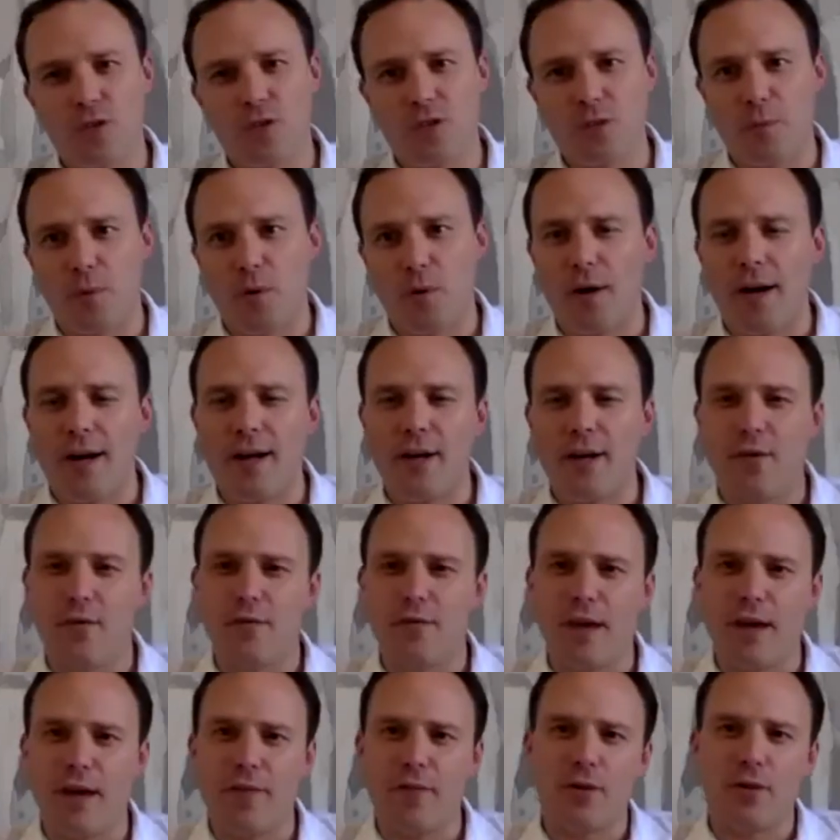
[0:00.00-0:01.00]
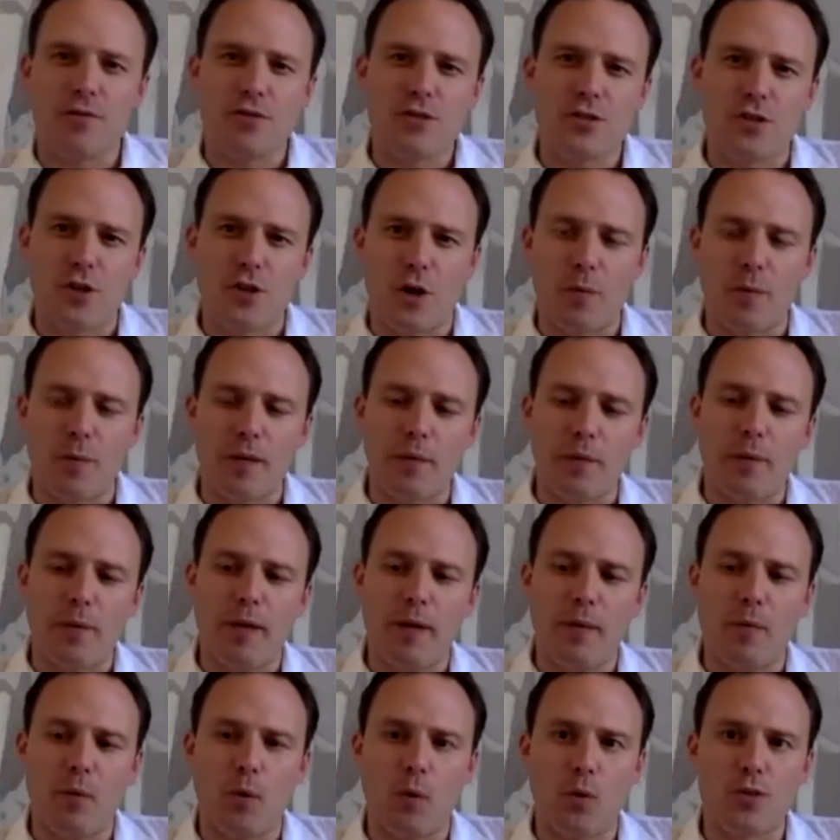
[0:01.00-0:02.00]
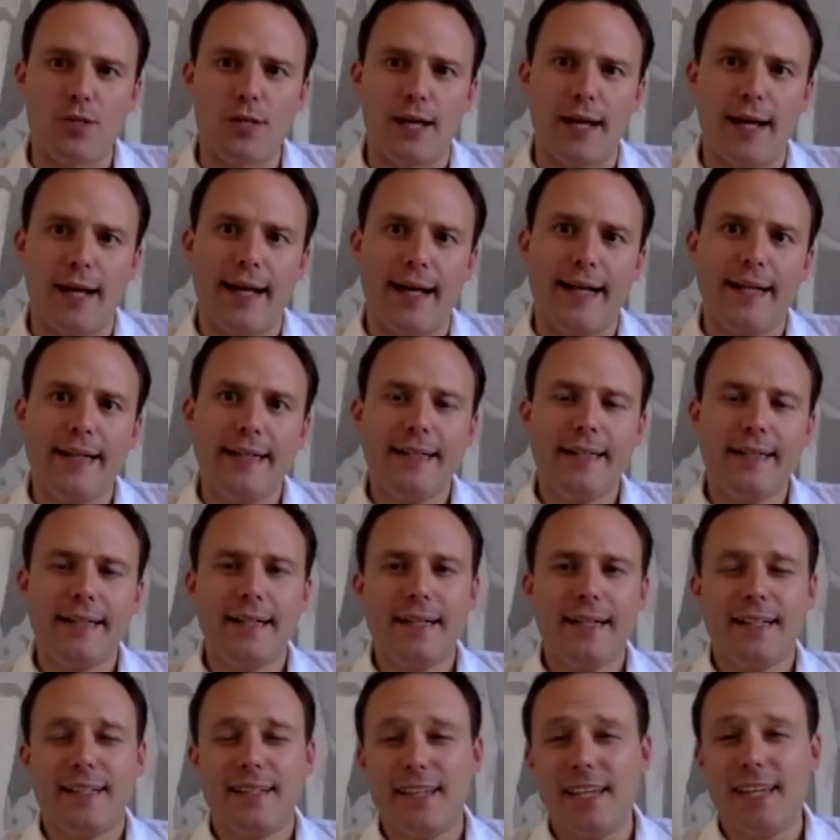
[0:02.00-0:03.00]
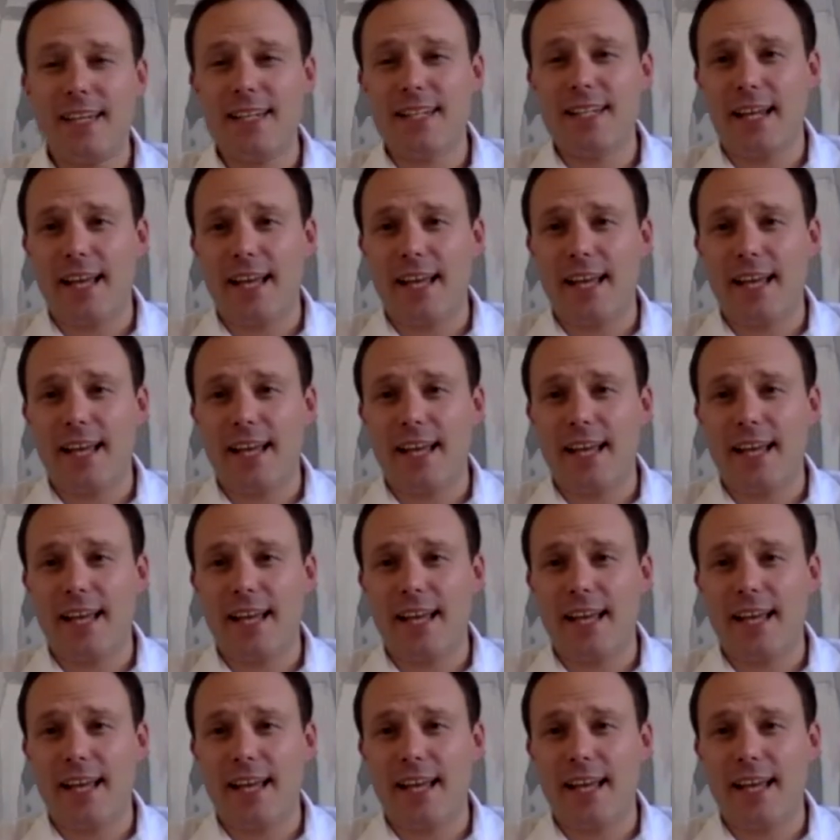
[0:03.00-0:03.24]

is a perennial favourite of so many people's. Easily